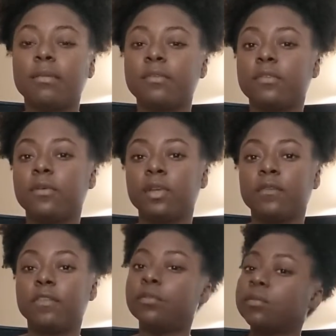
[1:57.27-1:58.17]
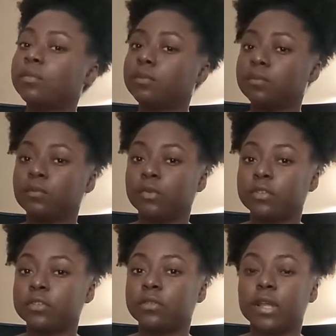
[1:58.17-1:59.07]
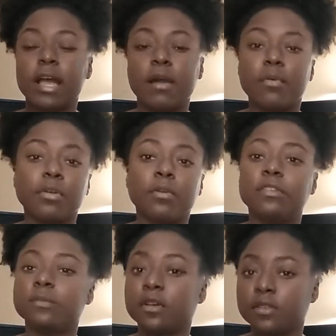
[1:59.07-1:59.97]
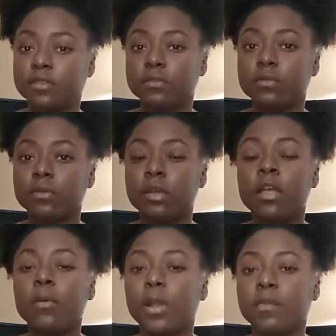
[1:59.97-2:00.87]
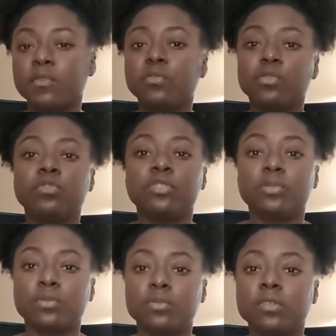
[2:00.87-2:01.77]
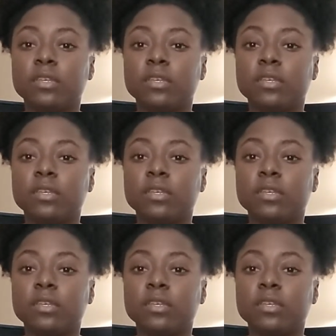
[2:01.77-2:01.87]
So if you want to go to Howard or some other school, whatever school you choose,